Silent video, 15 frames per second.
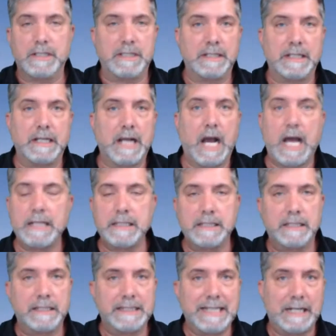is in
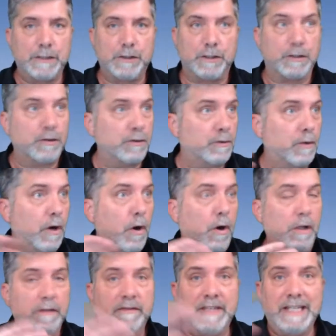constant attention to
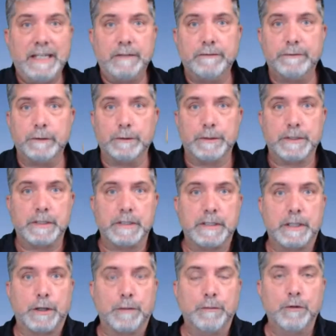all of the
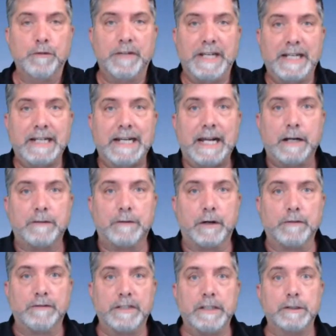influences that are moving in and out of
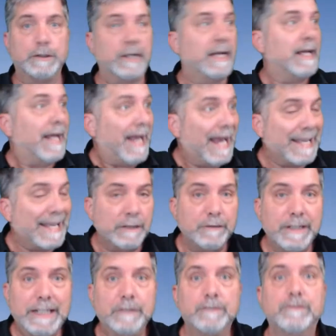our field and
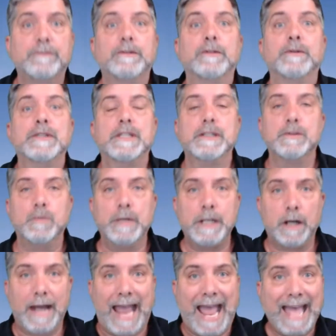the influences
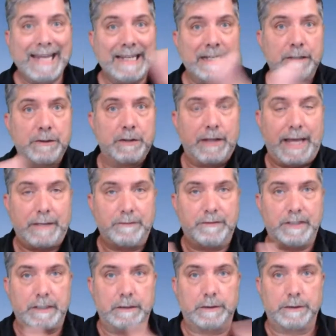we are adding to that
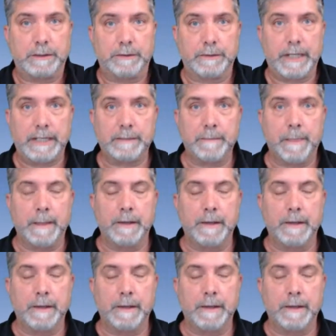field, right?